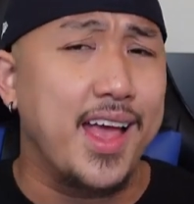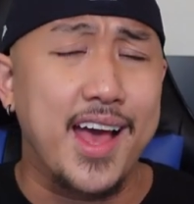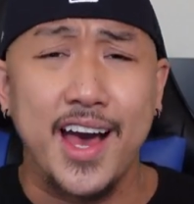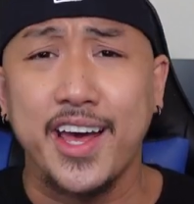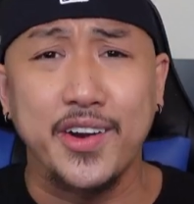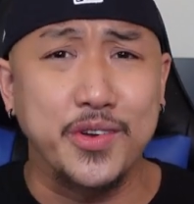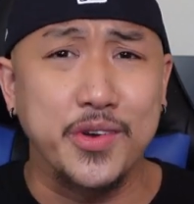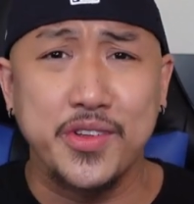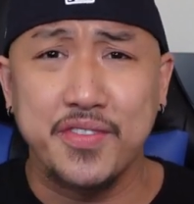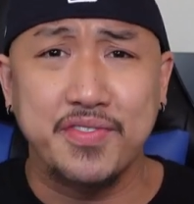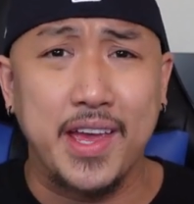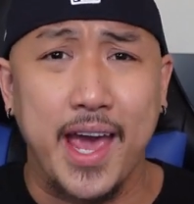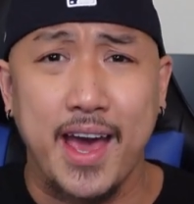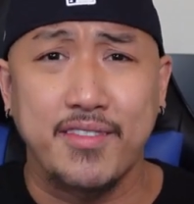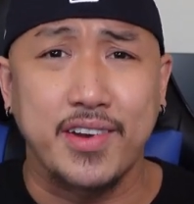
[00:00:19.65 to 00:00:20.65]
I don't know if
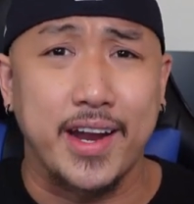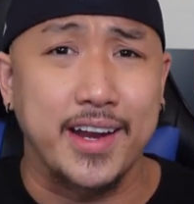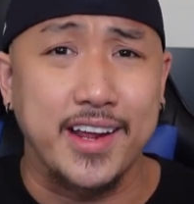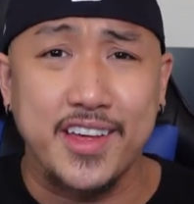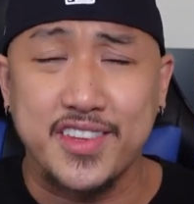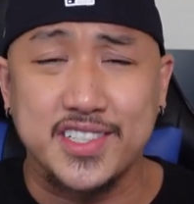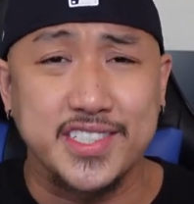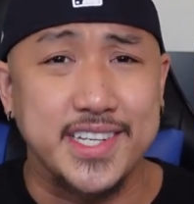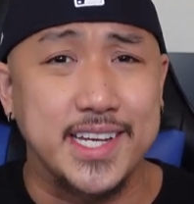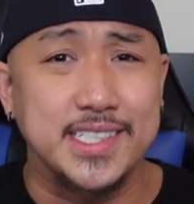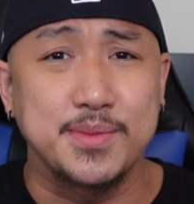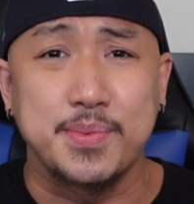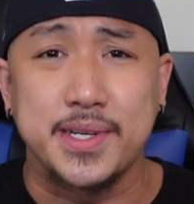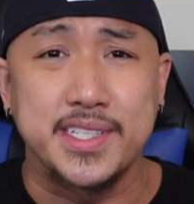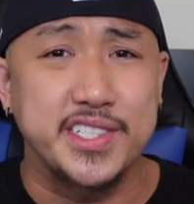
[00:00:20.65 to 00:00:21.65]
they have it at other states,
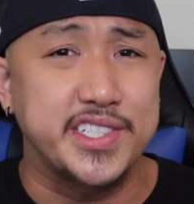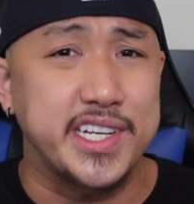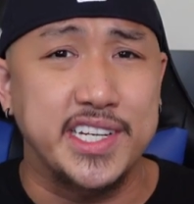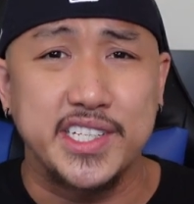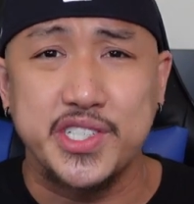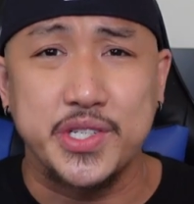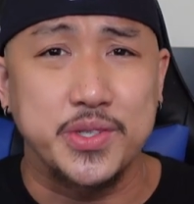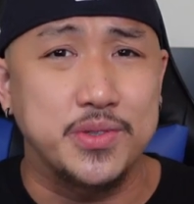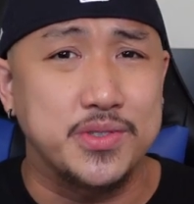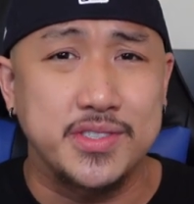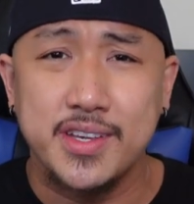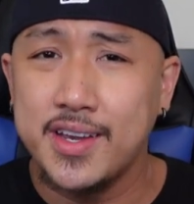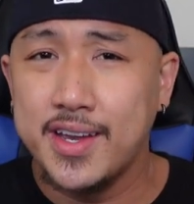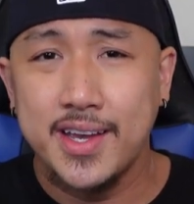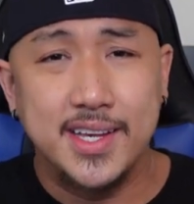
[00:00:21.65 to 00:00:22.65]
but Chic Shoes
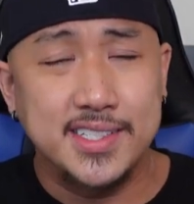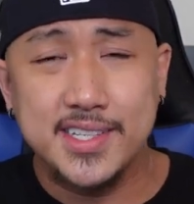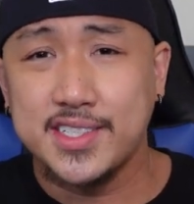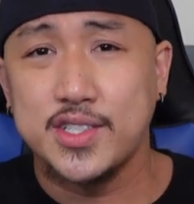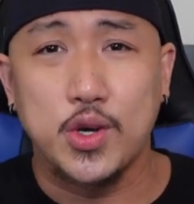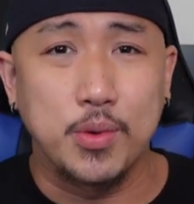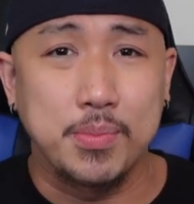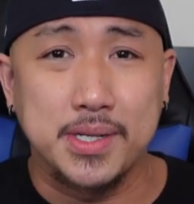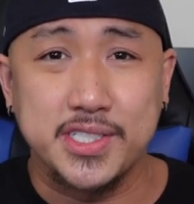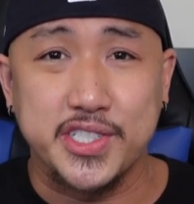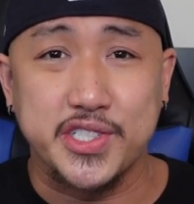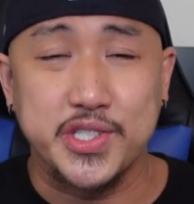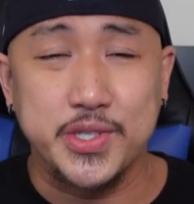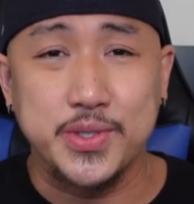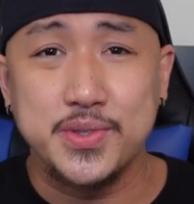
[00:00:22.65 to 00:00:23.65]
sells a whole bunch of
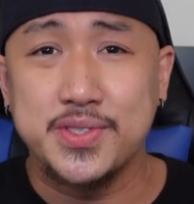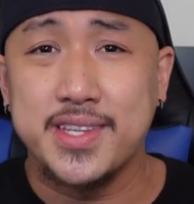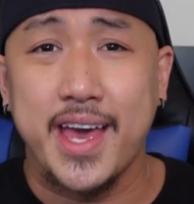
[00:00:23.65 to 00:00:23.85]
shoes.